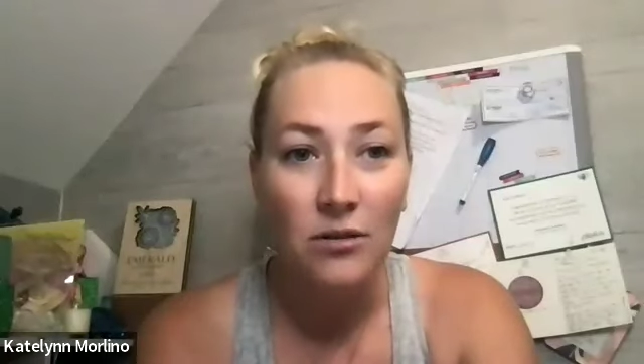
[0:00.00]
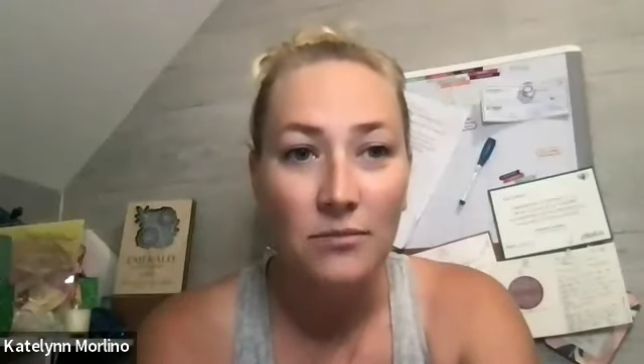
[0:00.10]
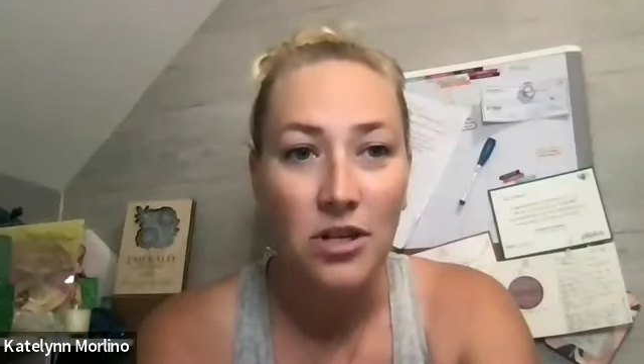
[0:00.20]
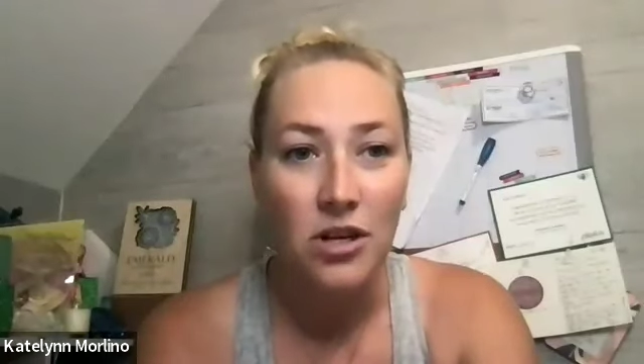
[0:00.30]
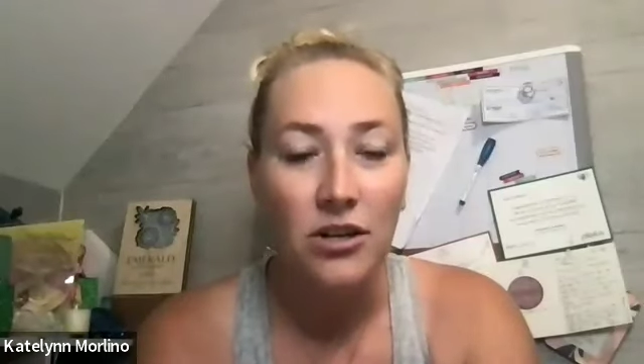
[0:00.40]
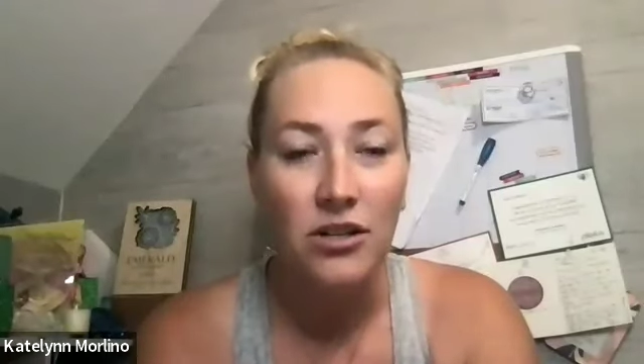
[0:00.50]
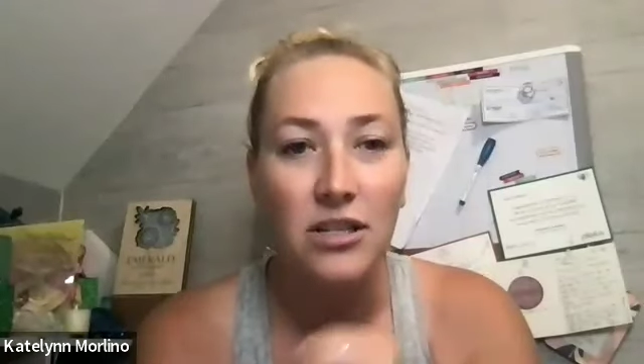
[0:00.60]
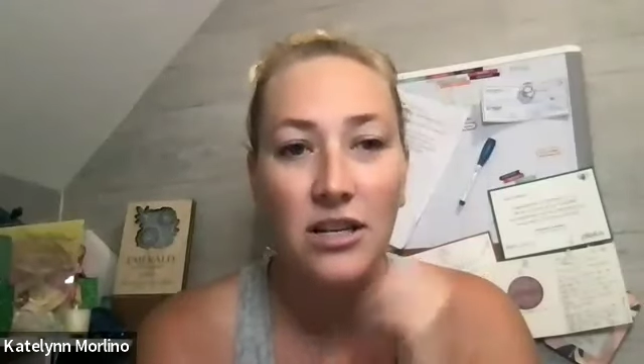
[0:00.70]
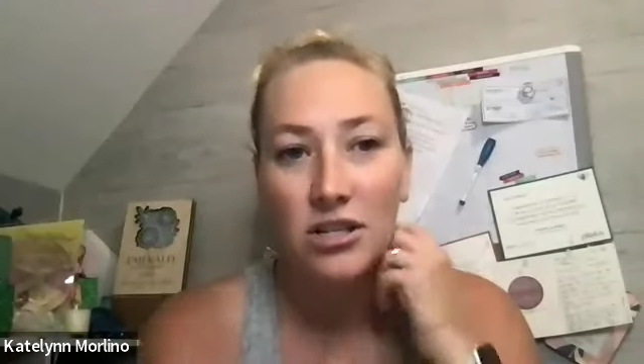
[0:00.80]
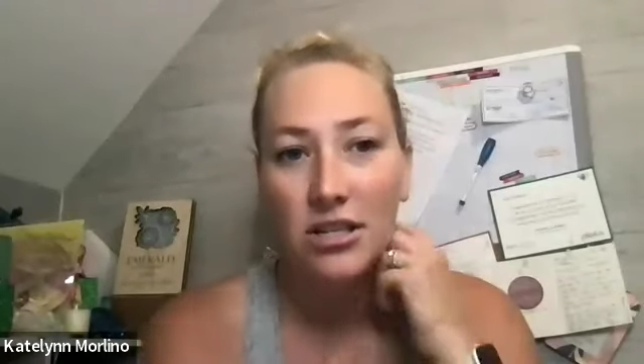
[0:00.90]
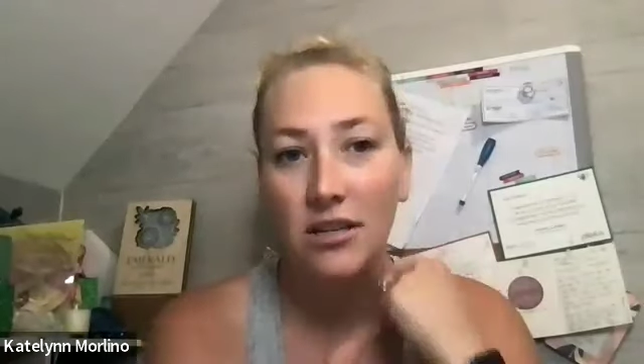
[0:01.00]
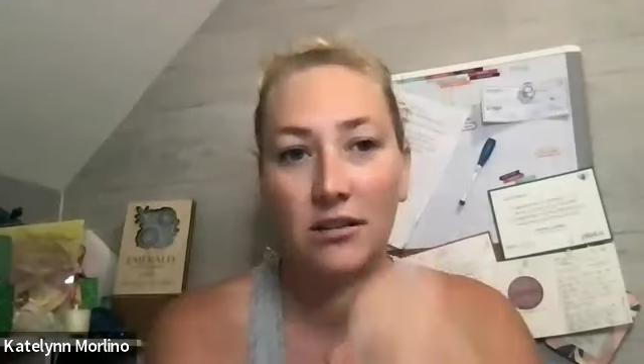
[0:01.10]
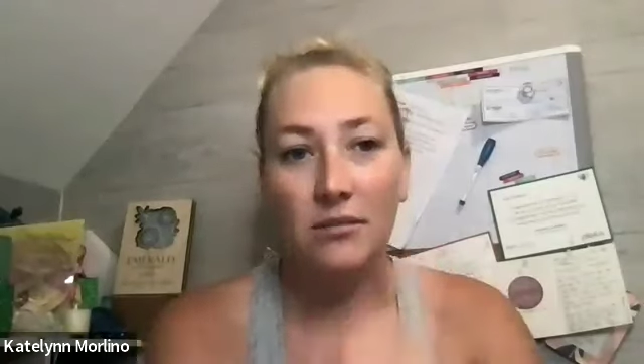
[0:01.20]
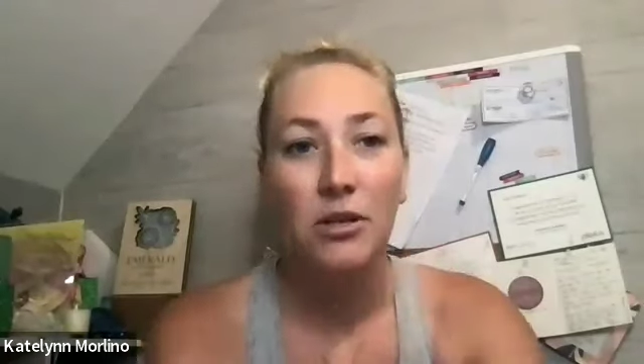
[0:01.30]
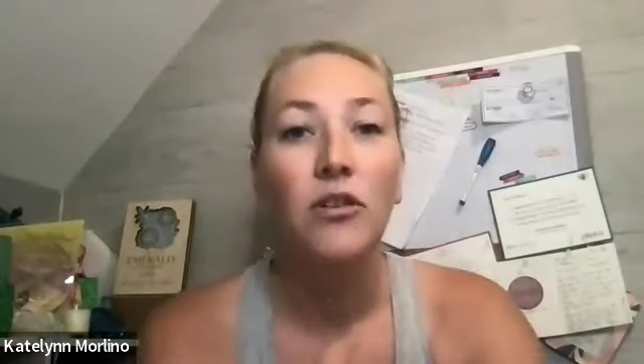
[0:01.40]
Oh, sorry, Kristen, I just hit
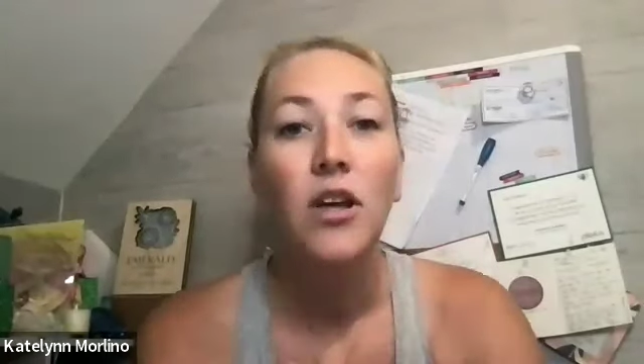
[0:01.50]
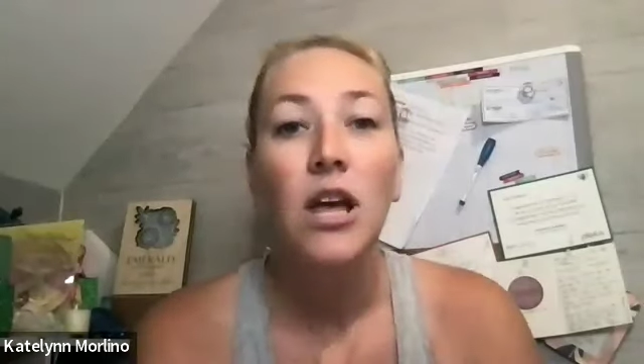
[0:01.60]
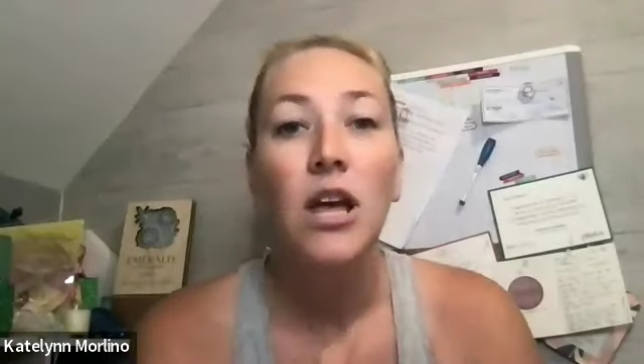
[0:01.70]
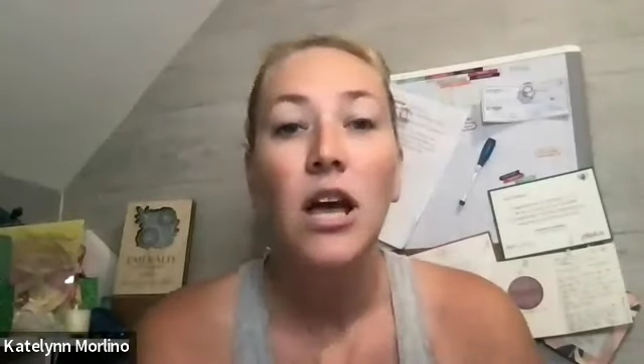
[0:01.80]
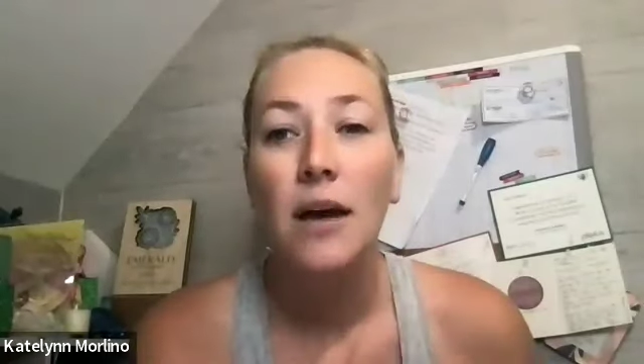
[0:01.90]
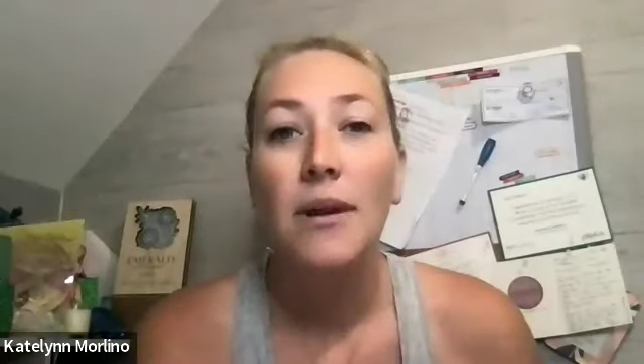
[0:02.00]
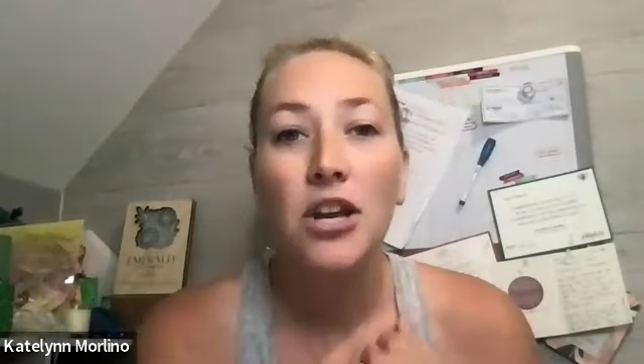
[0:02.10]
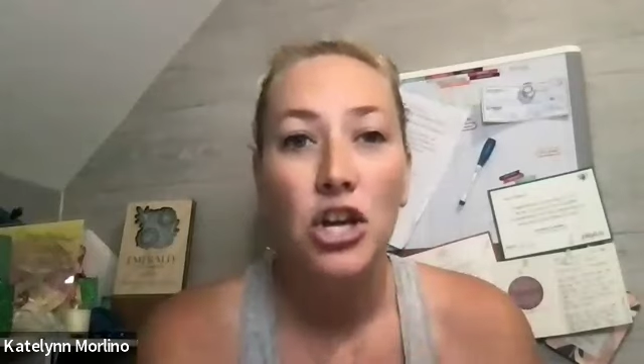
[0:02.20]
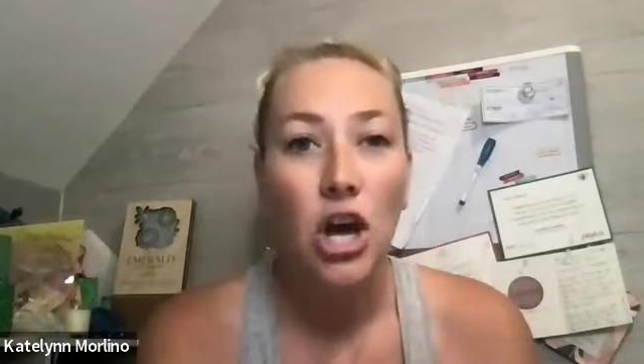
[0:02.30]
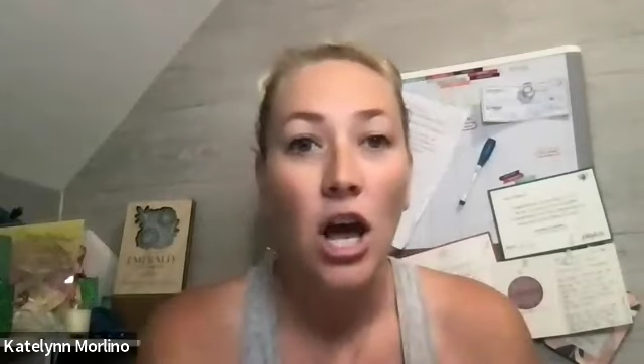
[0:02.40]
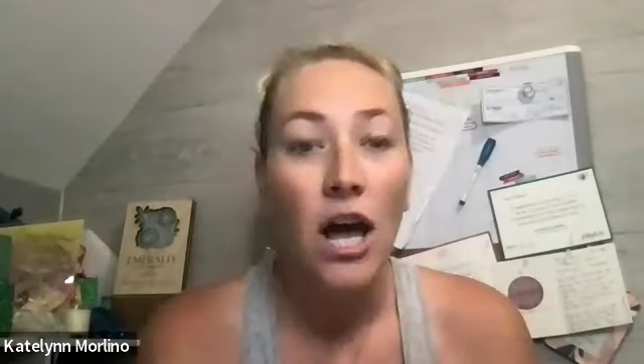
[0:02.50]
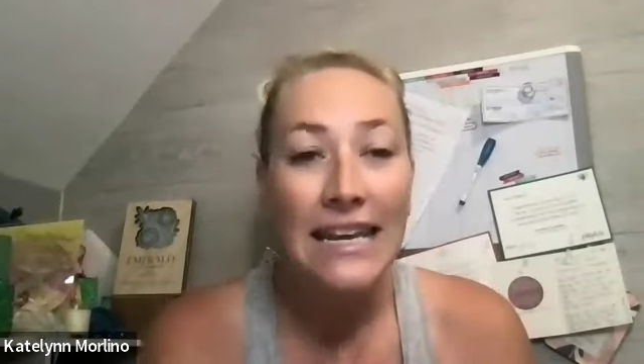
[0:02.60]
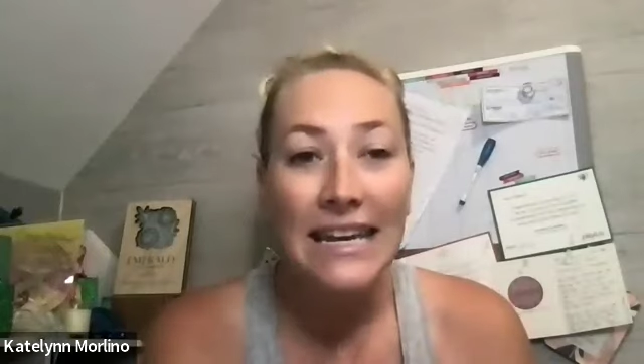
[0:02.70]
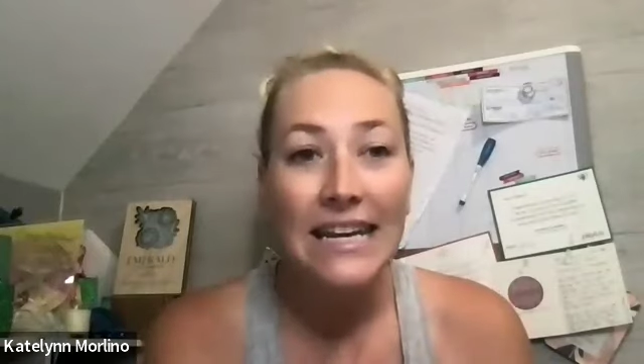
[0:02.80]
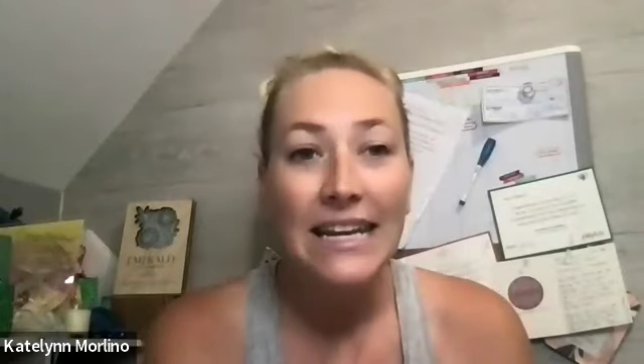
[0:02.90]
unmute. Not
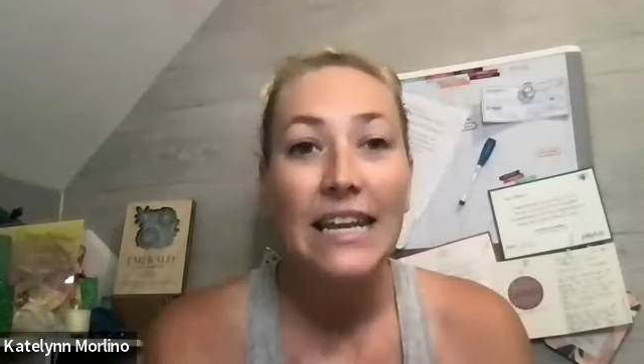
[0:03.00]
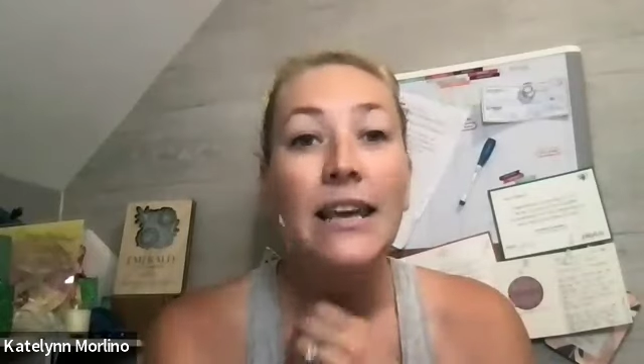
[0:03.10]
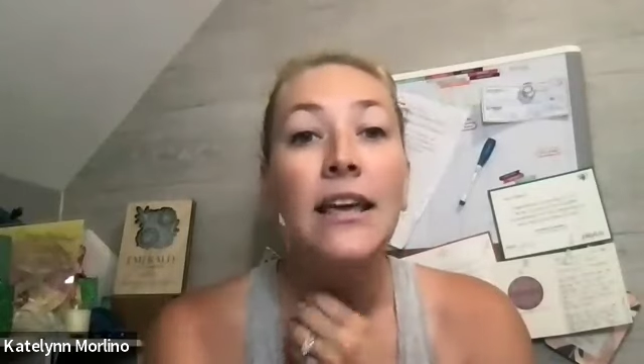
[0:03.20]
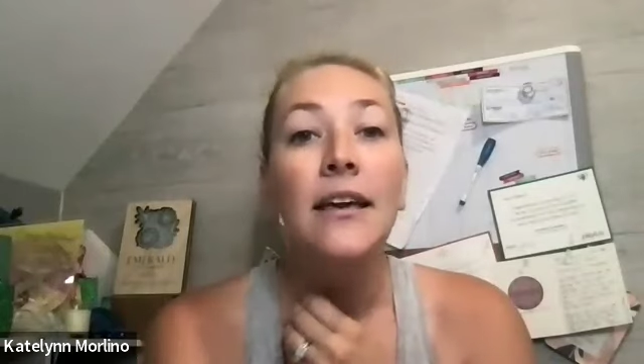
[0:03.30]
needy.